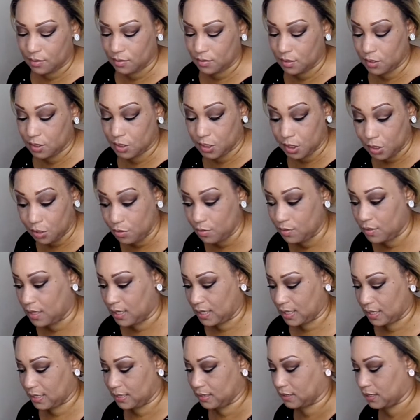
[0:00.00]
do
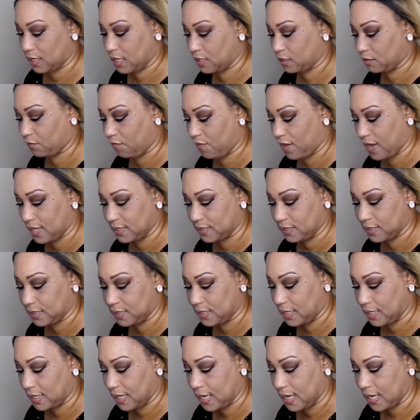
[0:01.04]
this as fast as
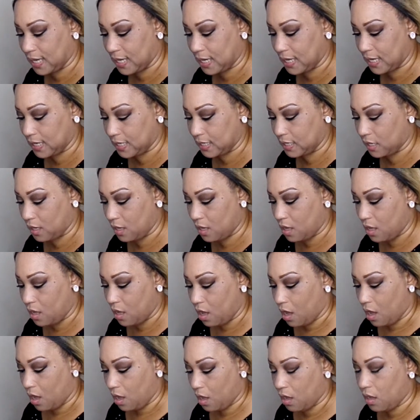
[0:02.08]
I
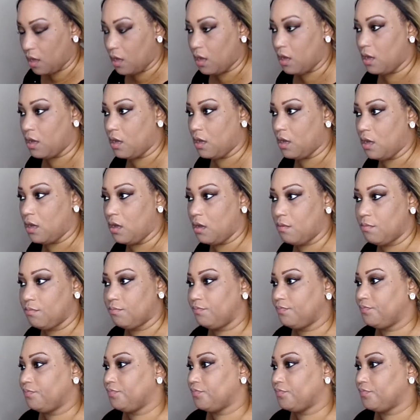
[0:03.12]
can.